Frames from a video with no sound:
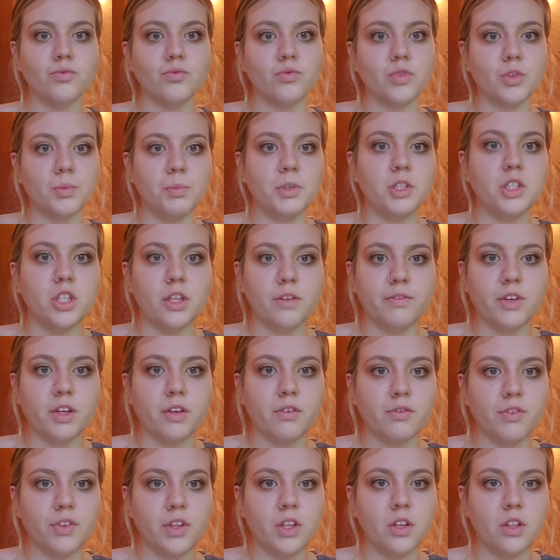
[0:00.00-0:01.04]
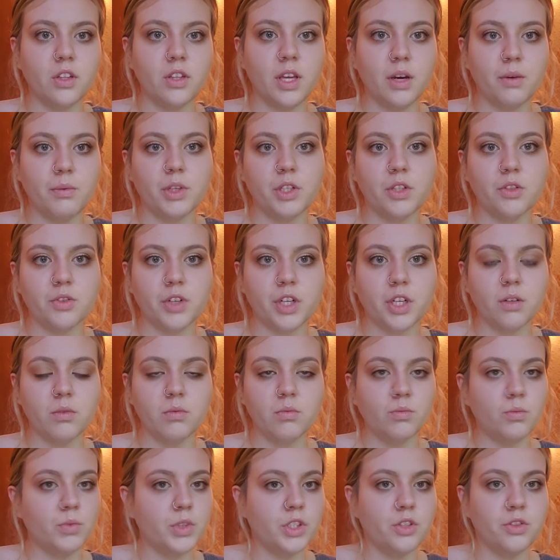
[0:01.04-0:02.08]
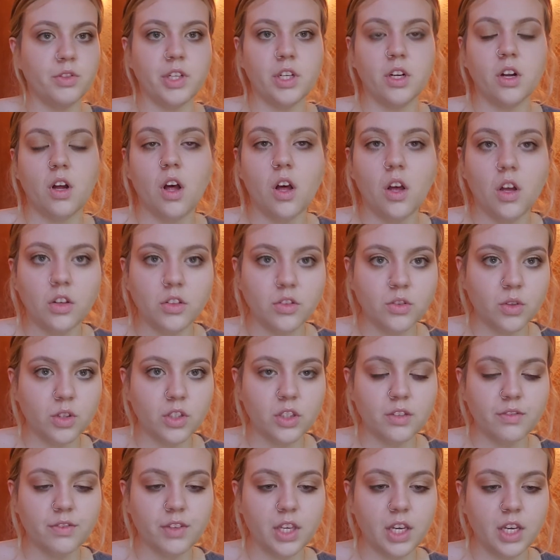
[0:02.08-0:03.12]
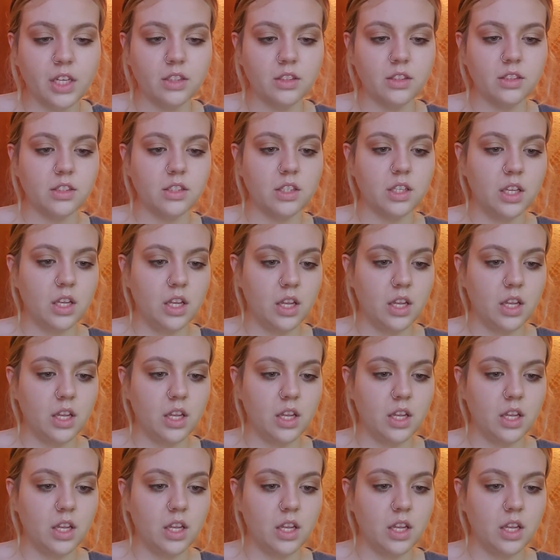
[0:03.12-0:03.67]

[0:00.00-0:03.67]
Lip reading: specific field that we treat. We treat all sorts of kids.